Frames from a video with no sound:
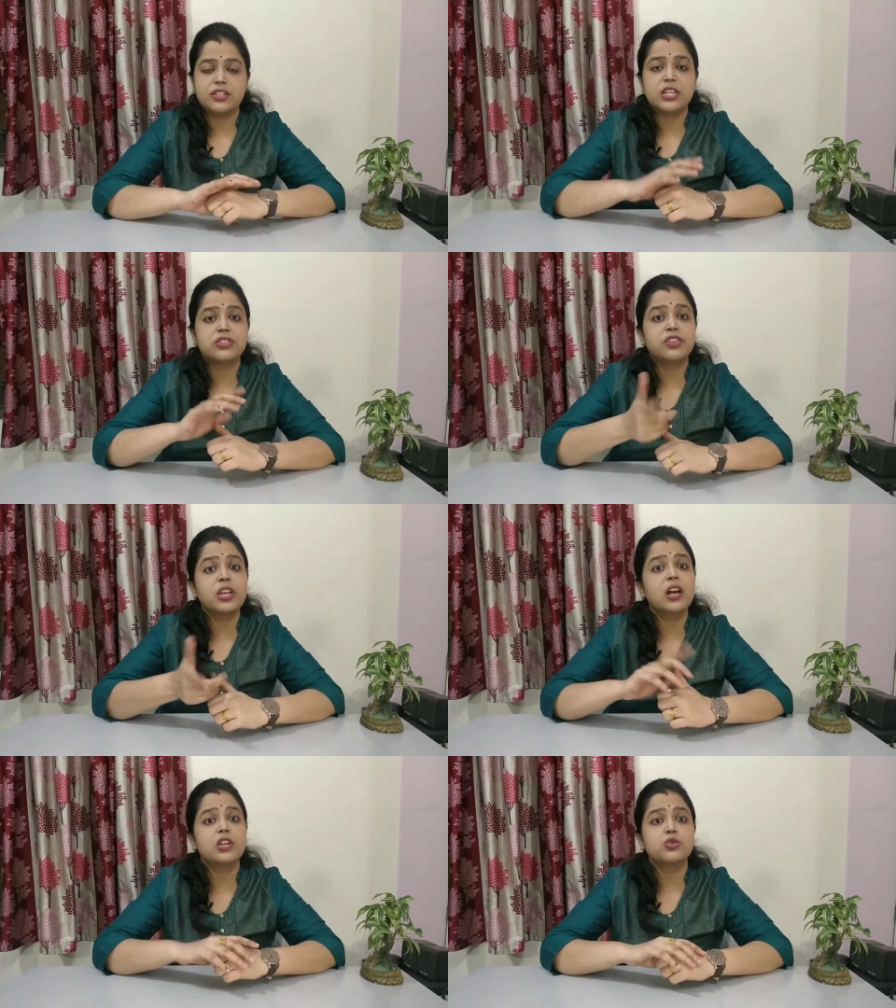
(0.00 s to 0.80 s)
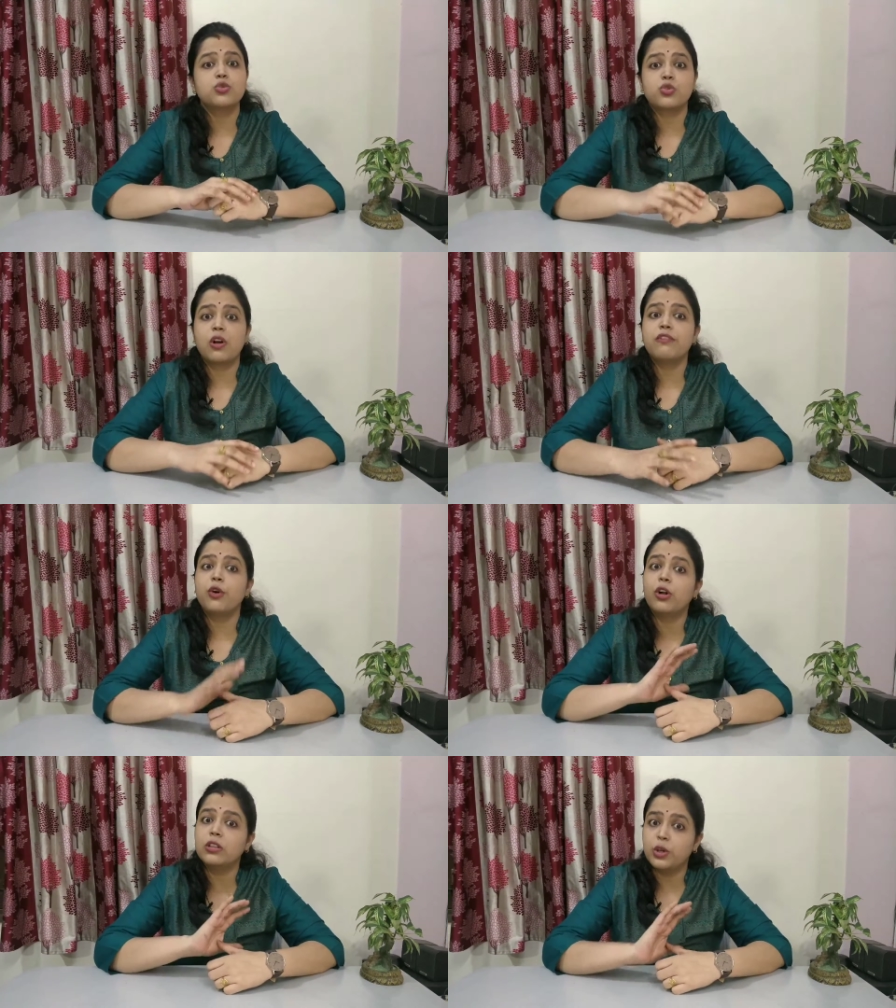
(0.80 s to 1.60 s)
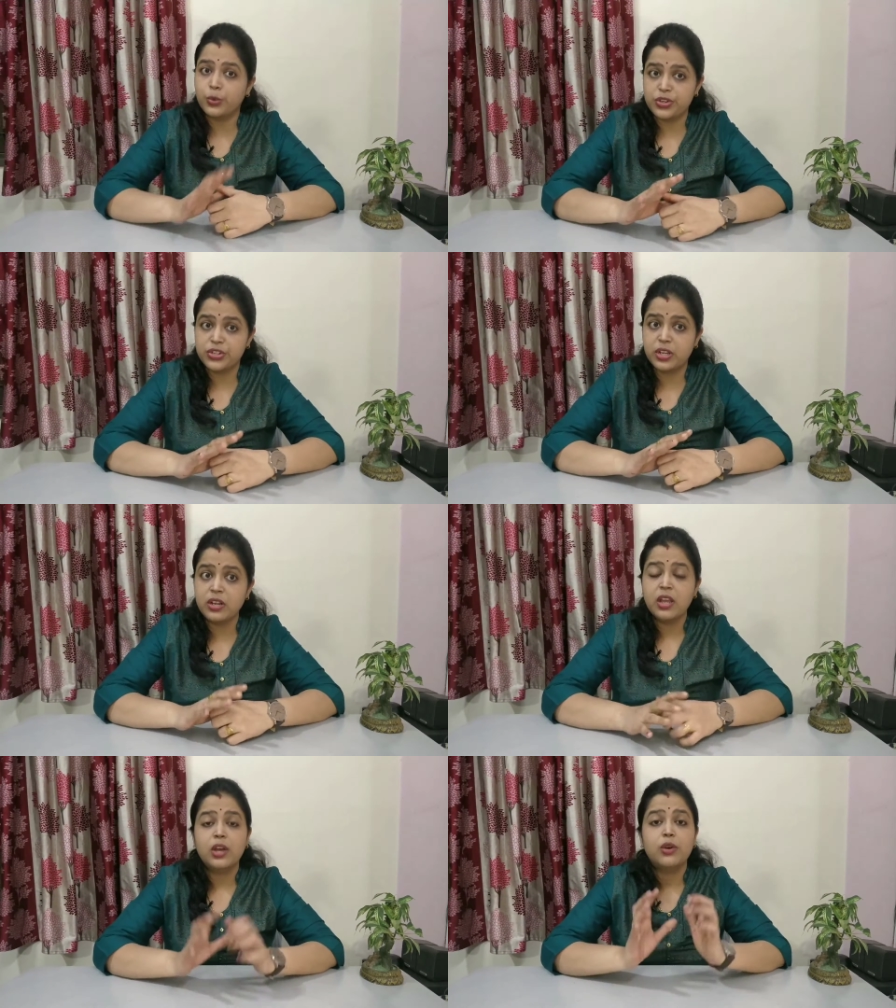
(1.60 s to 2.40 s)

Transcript: just 3 hours to solve all the question